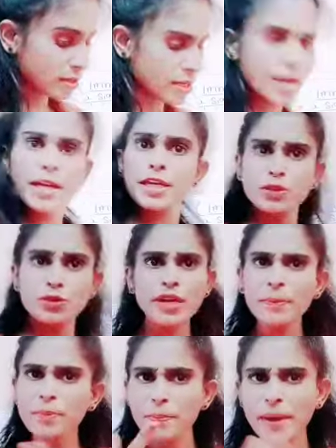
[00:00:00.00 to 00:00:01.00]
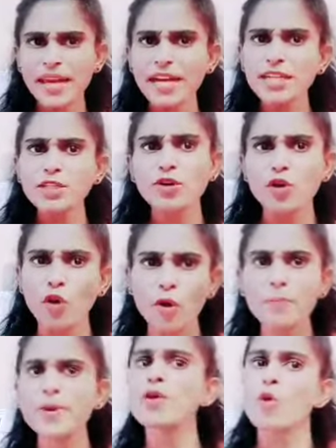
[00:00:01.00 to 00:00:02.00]
You can prepare at your home
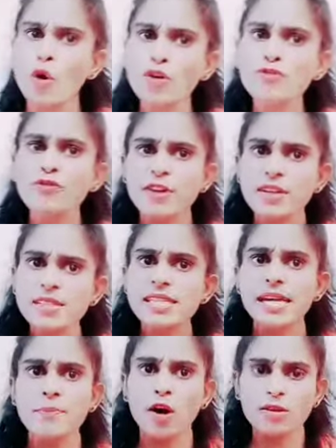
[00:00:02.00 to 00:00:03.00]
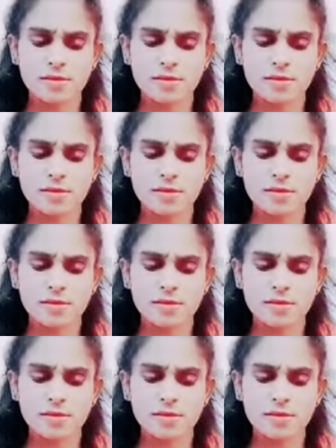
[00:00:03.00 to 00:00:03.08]
your own first aid box.